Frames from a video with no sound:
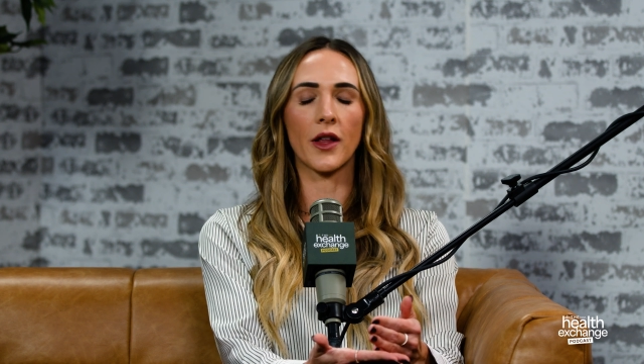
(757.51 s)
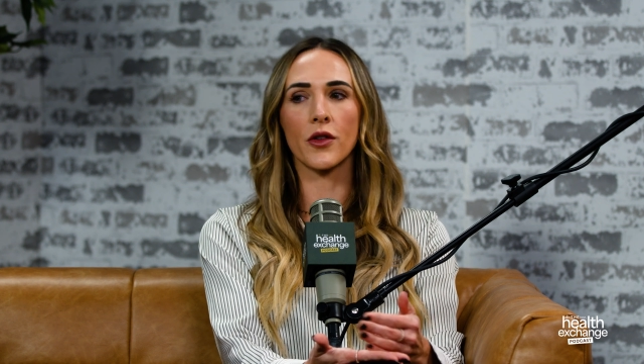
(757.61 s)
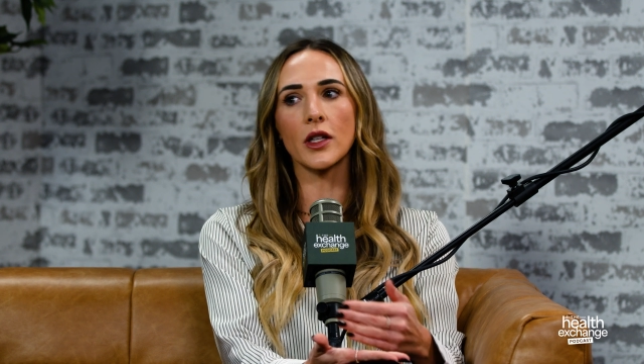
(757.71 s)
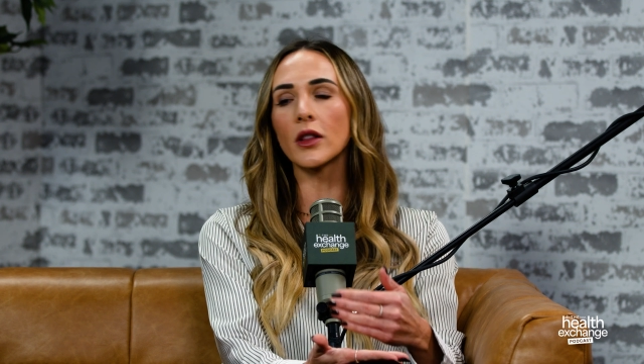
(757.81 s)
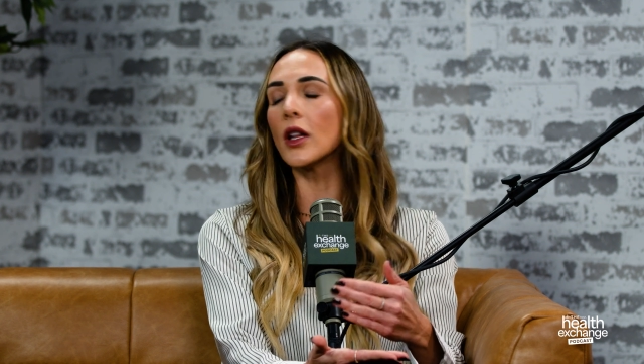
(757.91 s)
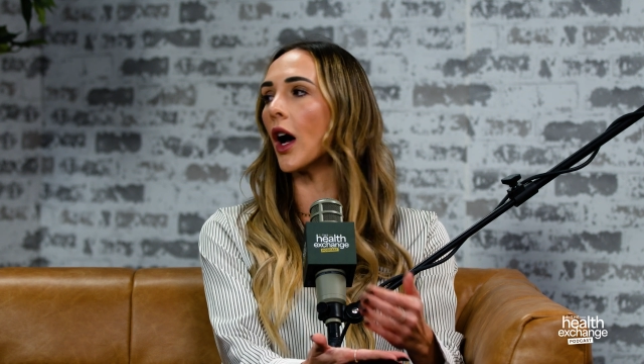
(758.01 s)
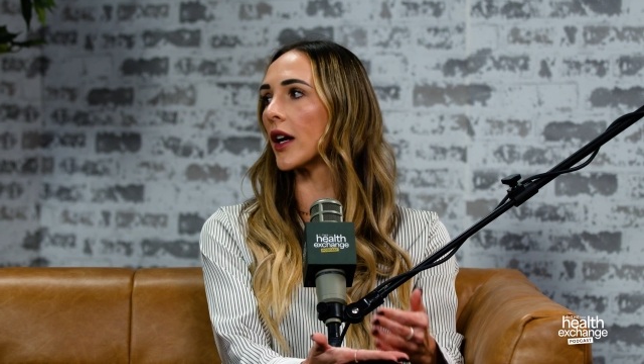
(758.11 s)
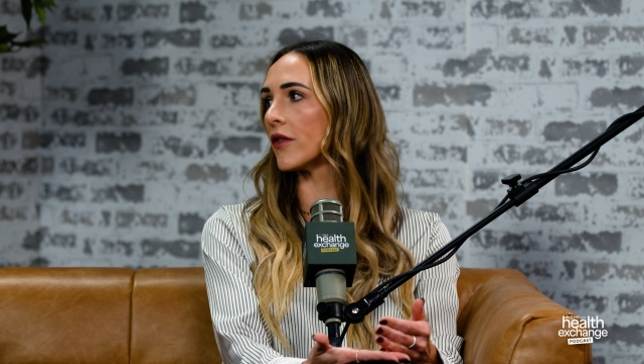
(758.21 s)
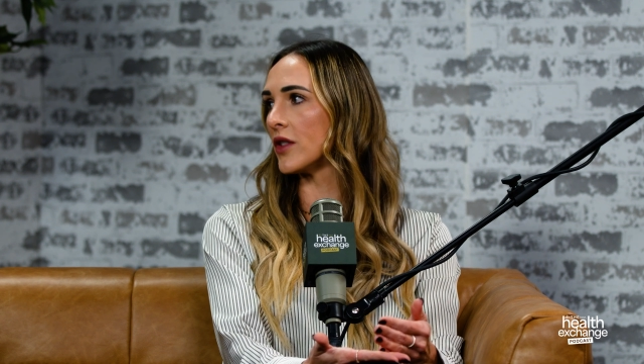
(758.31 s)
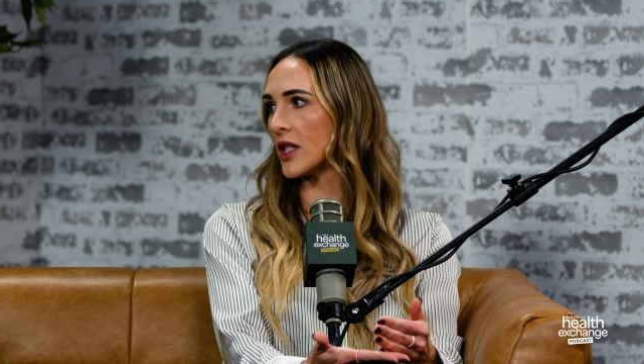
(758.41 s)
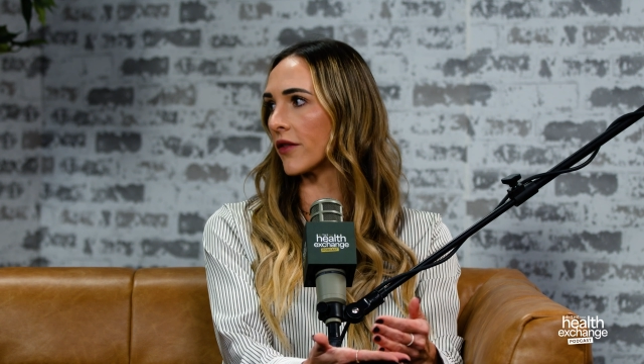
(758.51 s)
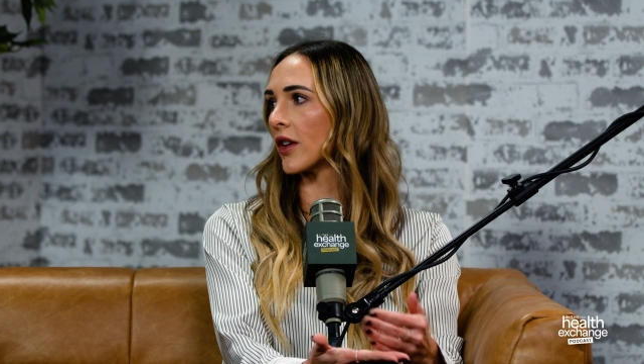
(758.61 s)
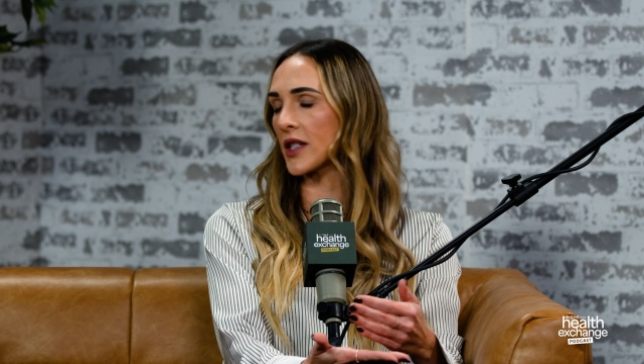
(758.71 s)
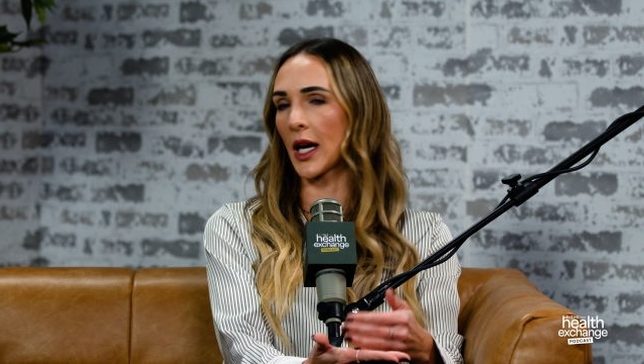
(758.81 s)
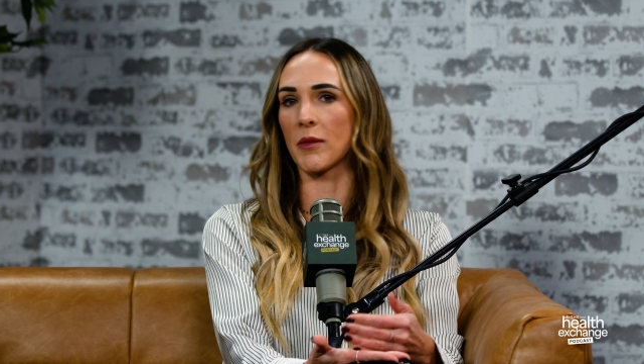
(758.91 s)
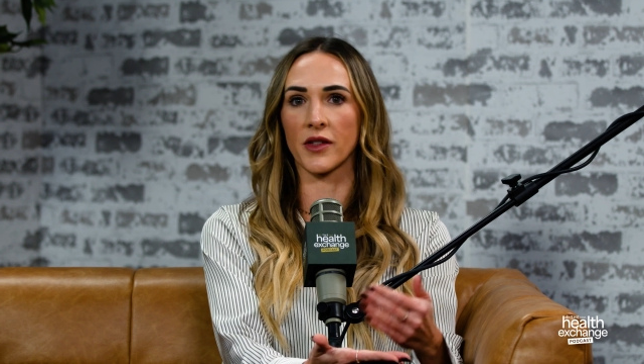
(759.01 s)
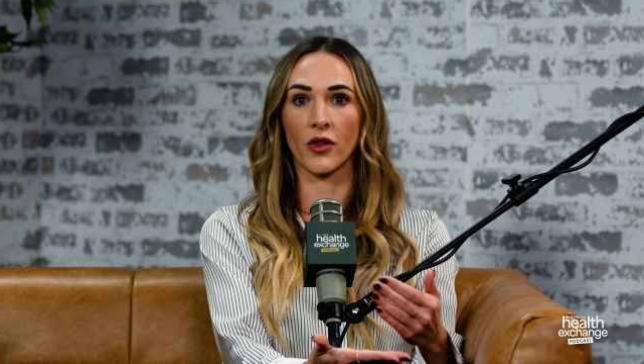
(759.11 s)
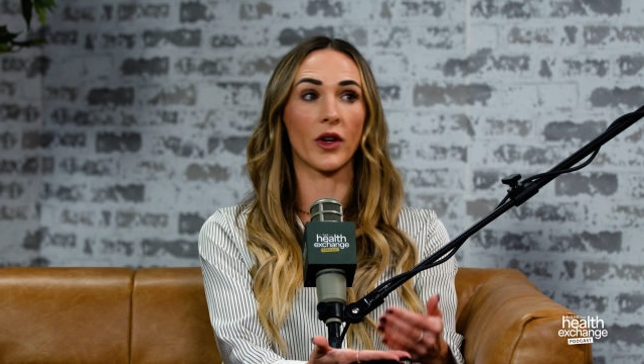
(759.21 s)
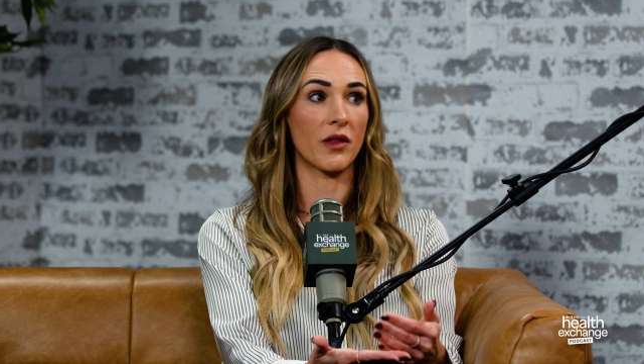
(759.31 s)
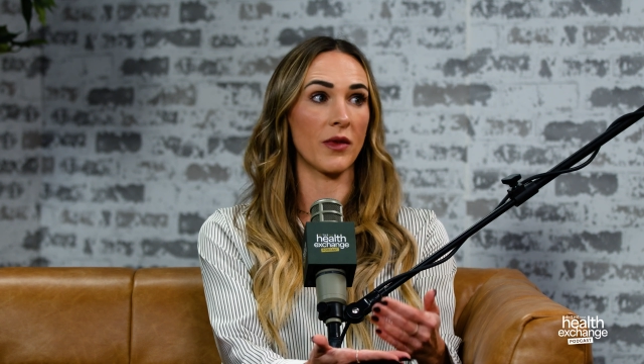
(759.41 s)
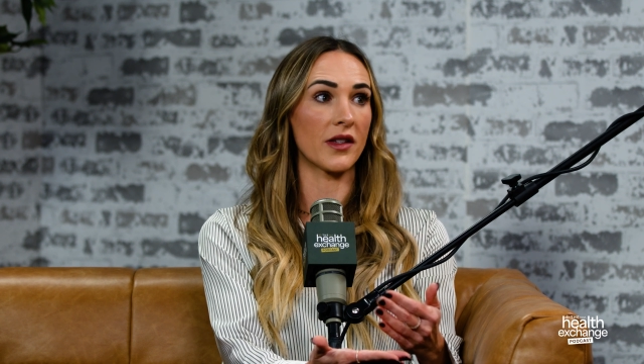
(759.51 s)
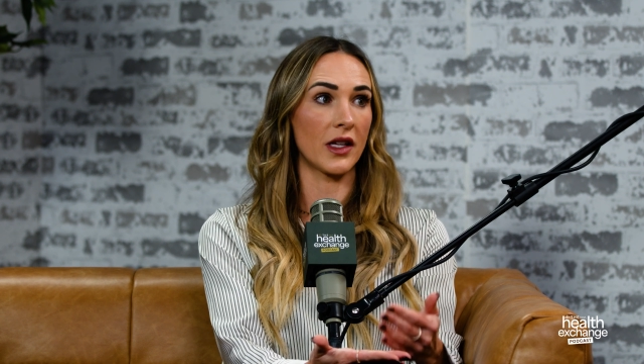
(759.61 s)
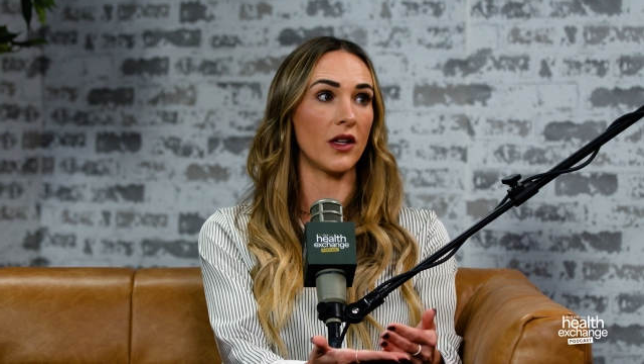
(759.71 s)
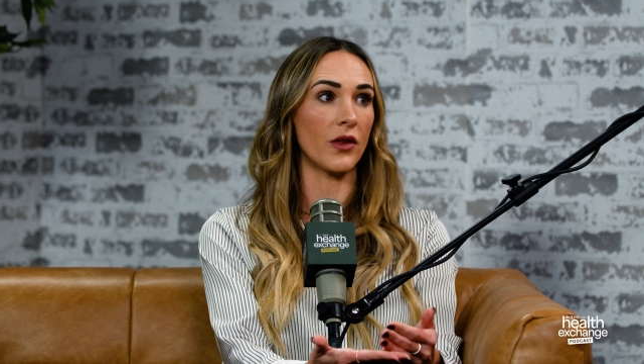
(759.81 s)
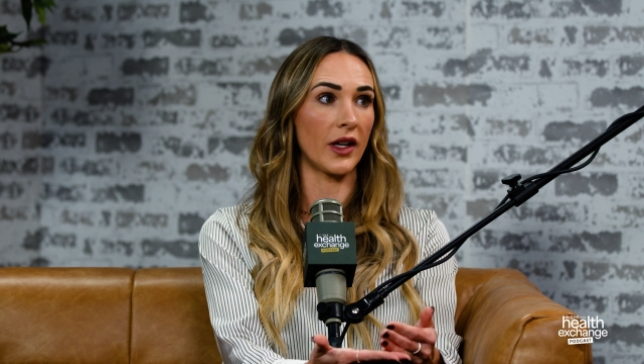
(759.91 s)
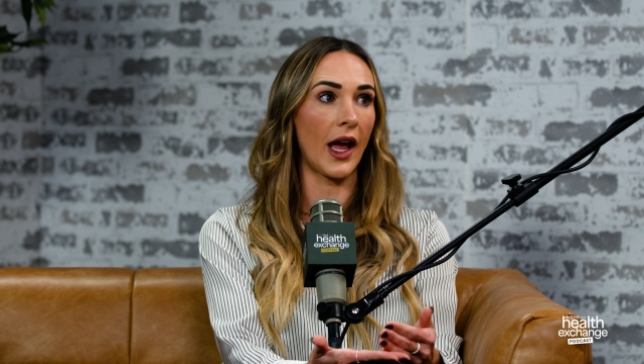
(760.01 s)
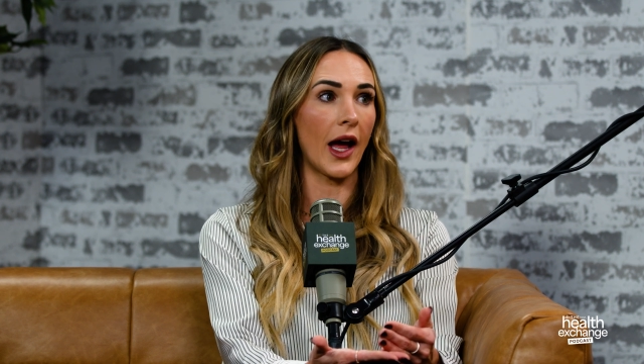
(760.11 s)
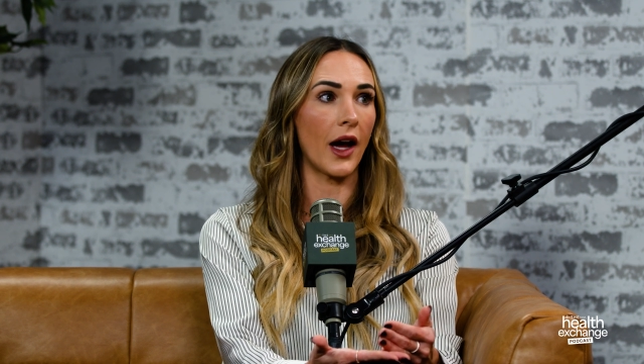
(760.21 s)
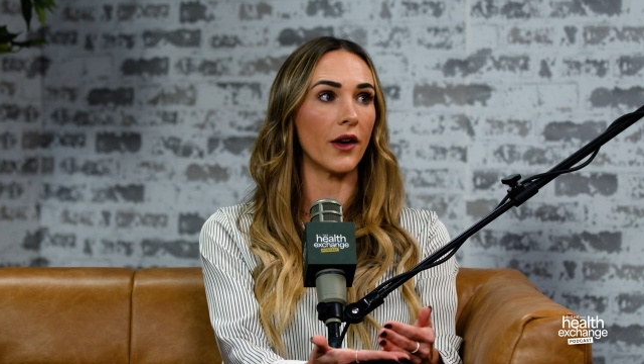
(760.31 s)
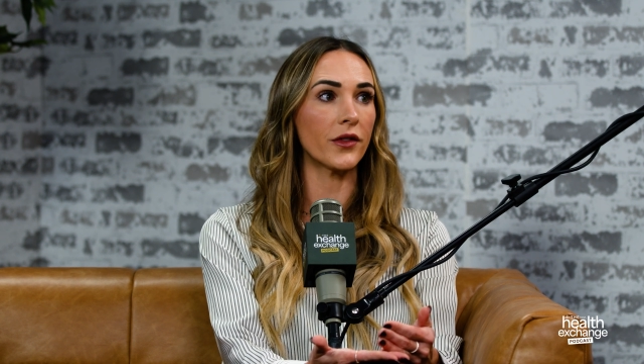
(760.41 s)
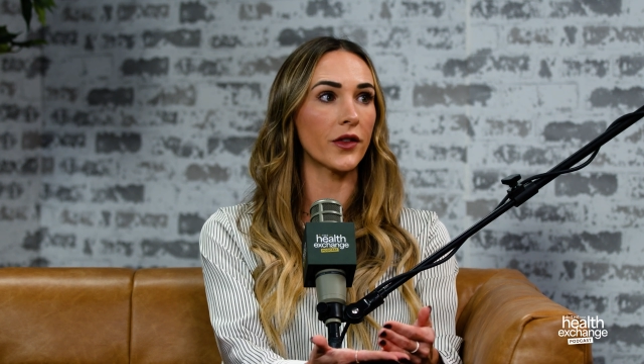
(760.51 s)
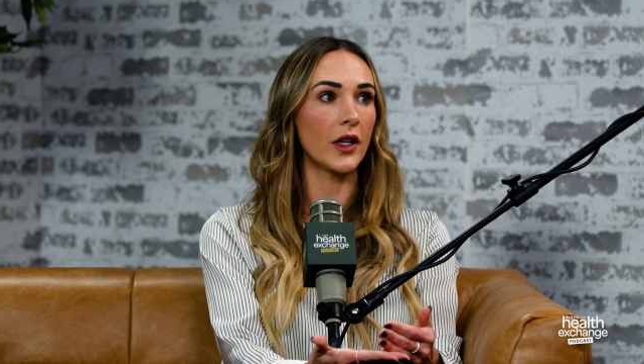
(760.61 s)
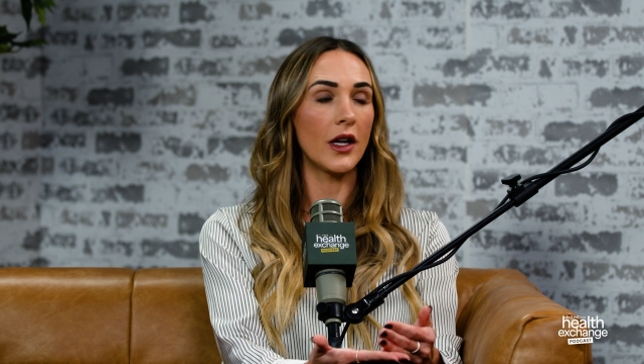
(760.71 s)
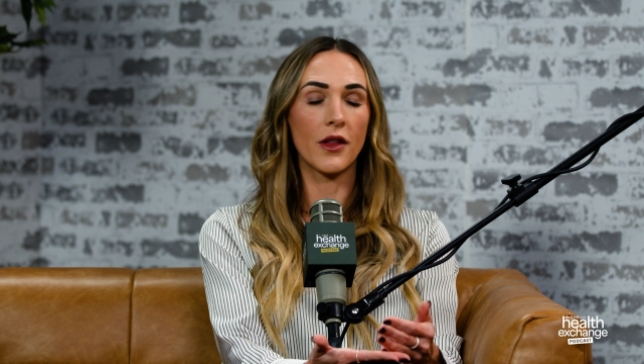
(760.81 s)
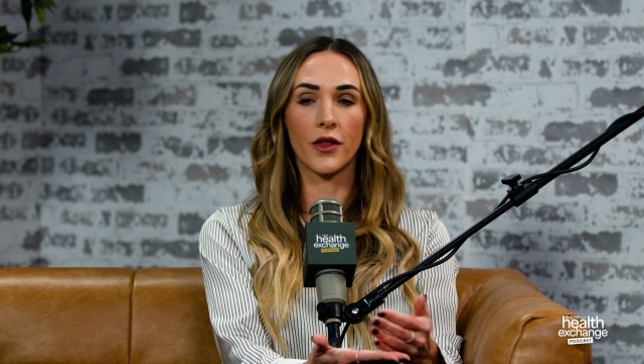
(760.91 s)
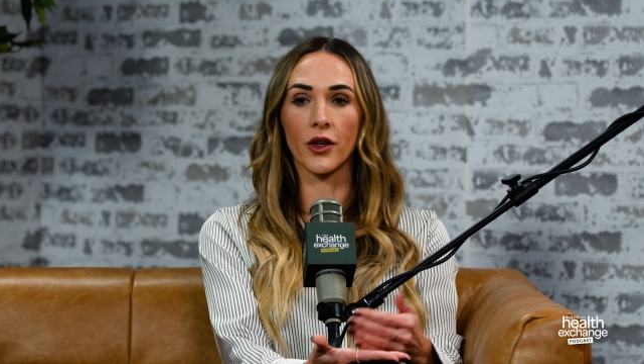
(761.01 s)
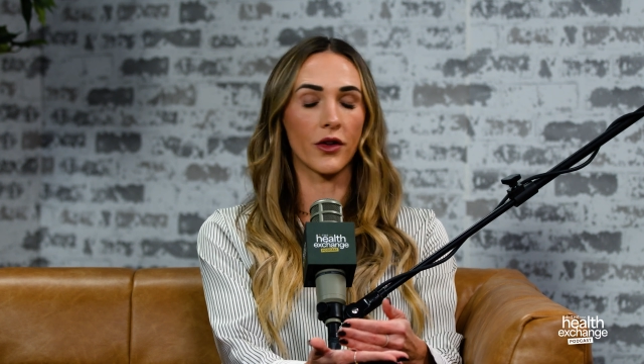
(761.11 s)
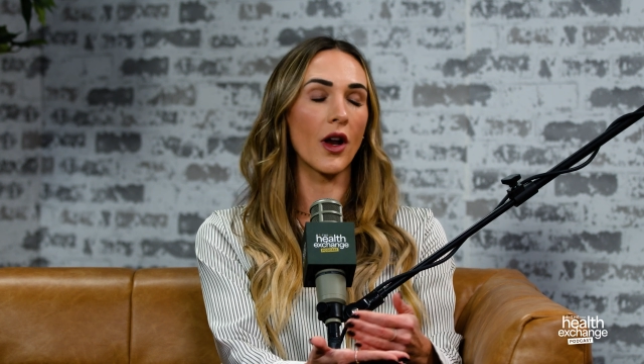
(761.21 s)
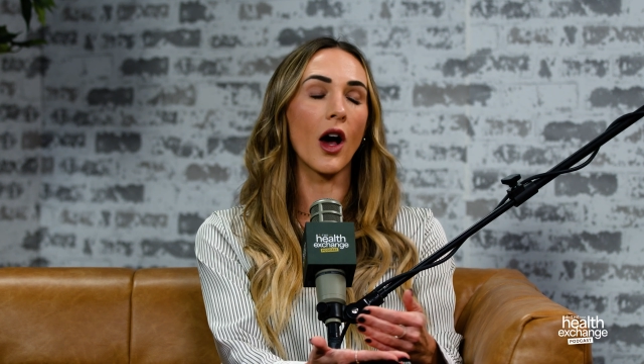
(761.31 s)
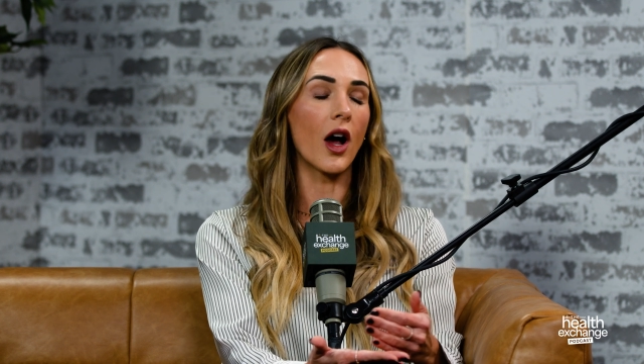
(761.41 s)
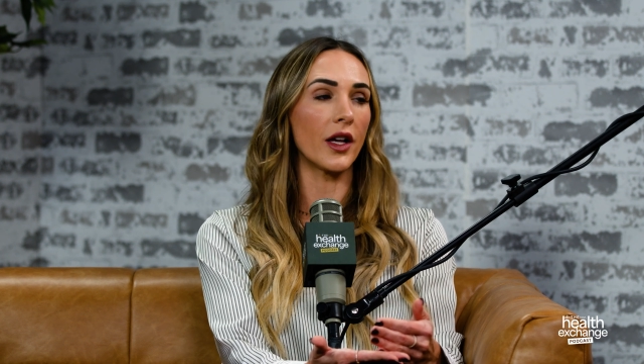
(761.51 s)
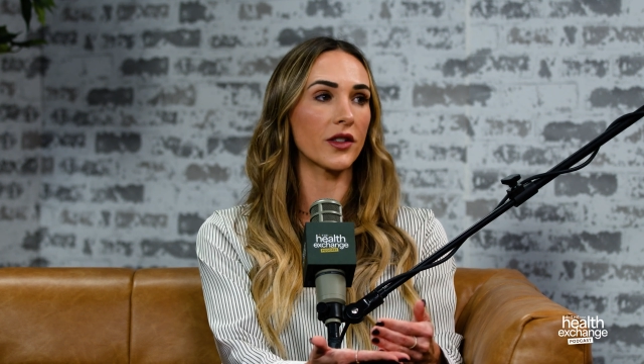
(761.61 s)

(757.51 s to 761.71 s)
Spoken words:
There's a lot of different types of arrhythmias that you can have that are not